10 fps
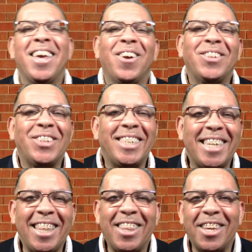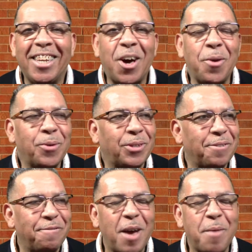Good to see the Donaldson
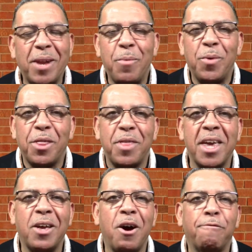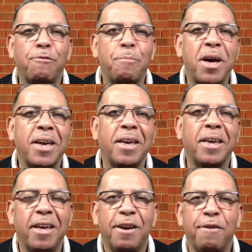family. Want to thank God for my
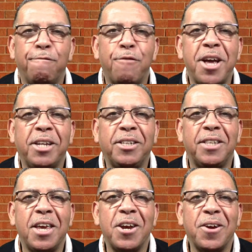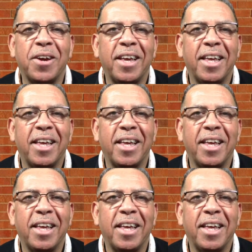friends there.